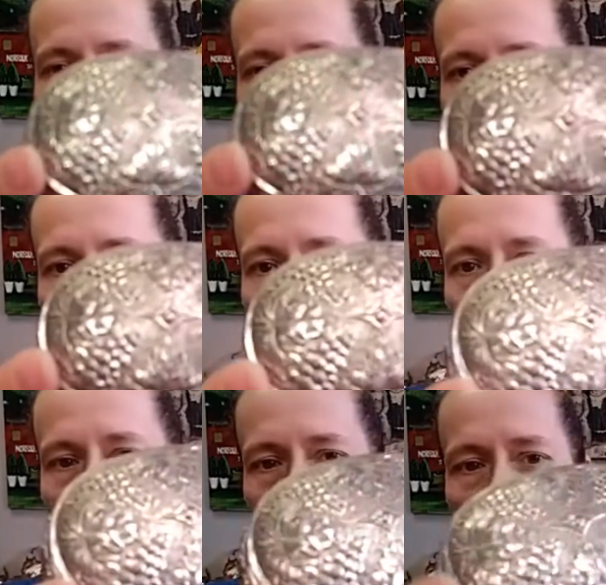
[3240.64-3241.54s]
give it some
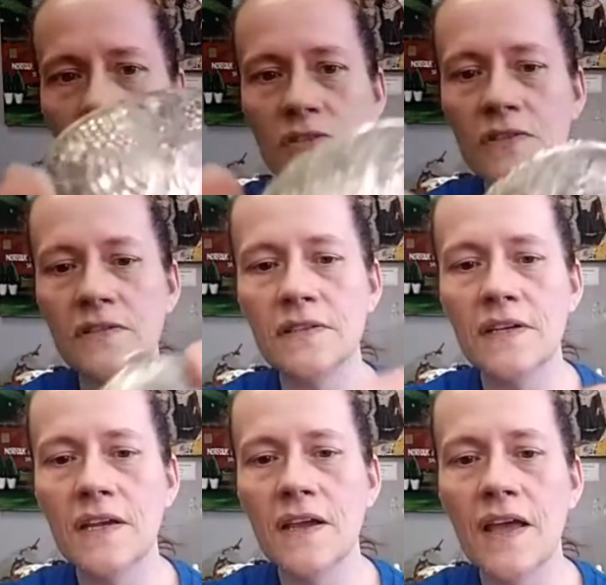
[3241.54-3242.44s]
character.
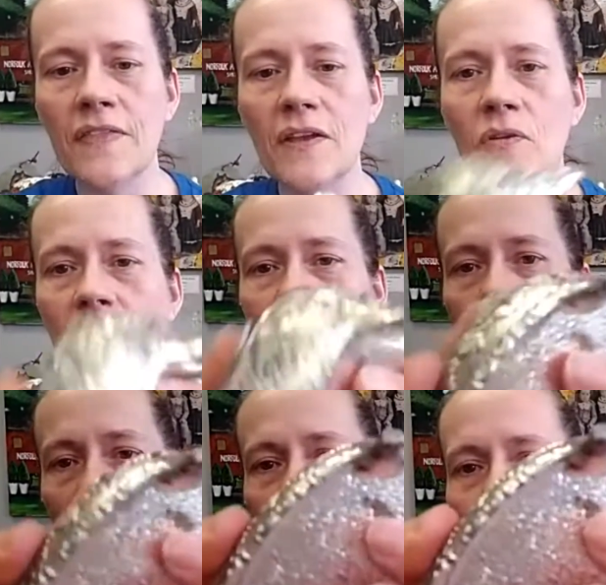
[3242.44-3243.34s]
And the only
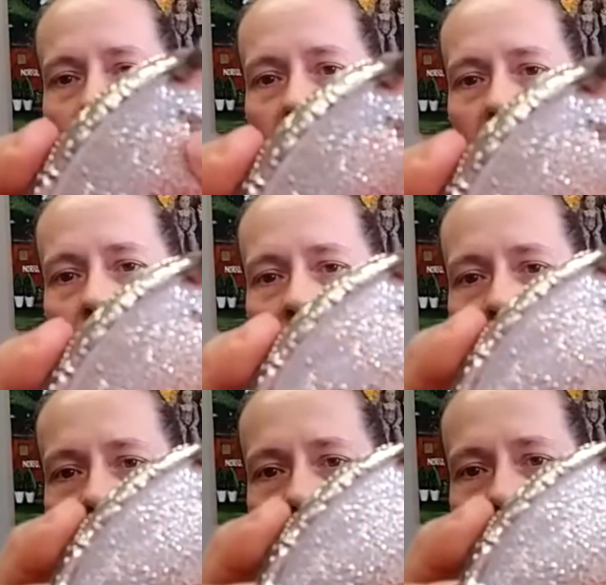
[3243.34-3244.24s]

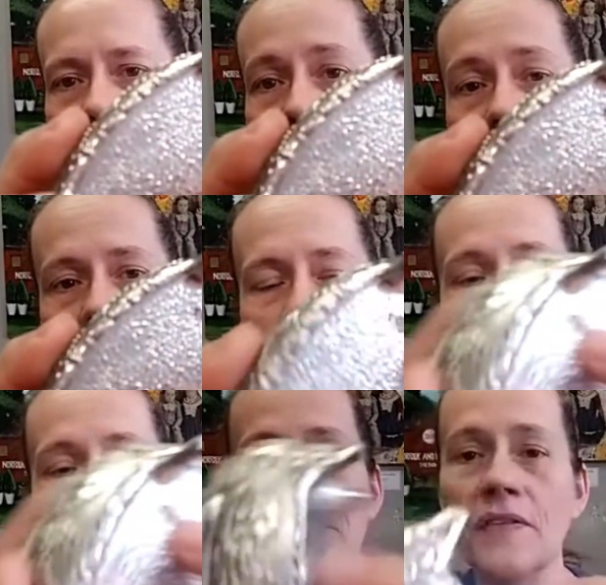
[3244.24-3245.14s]
major thing is
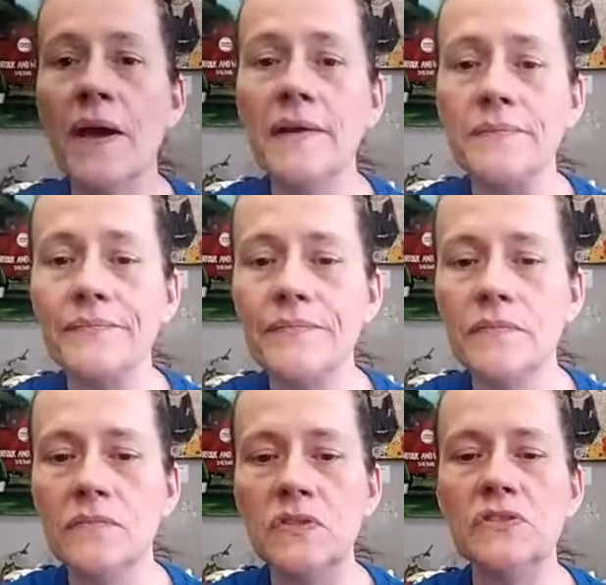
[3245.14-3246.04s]
it's on the bottom,
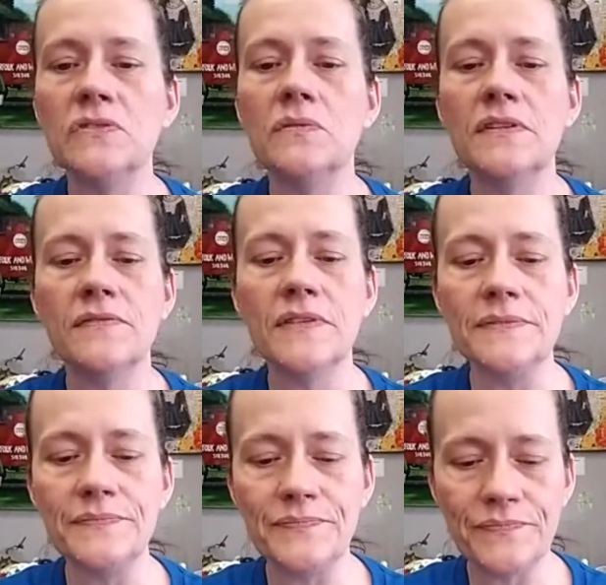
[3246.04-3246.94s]
which is always fun.
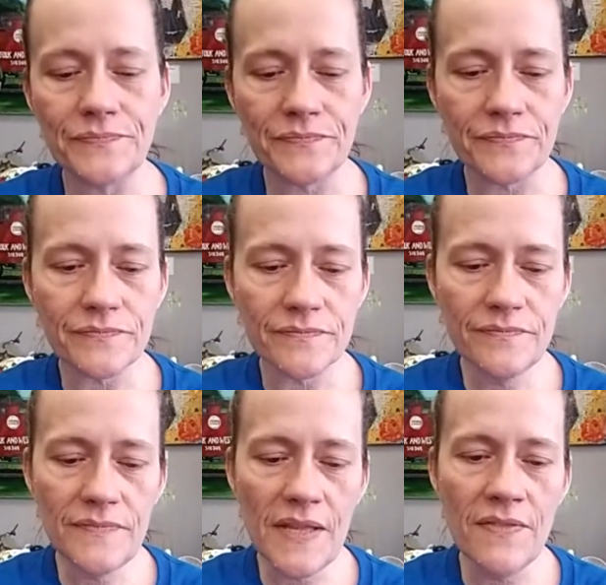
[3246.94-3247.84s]

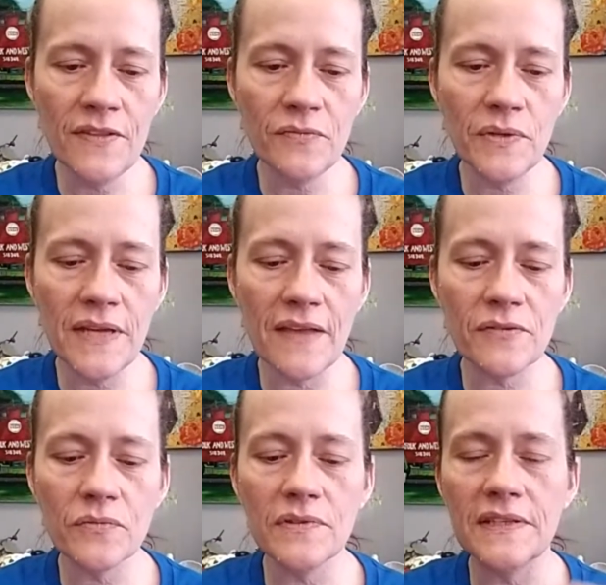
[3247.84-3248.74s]
This one has a
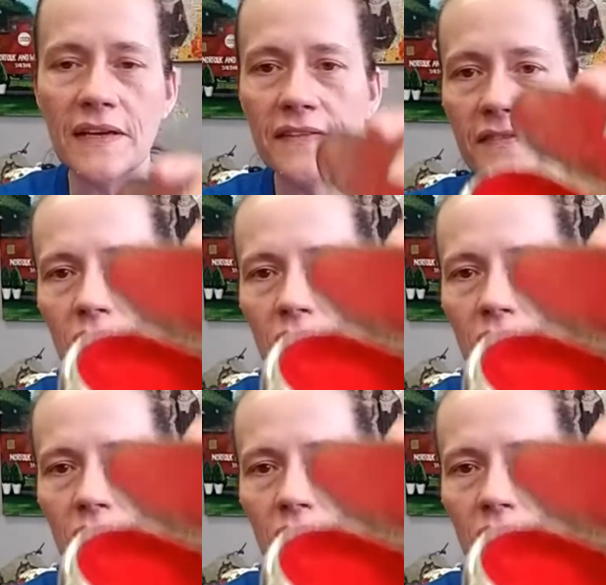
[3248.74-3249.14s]
really nice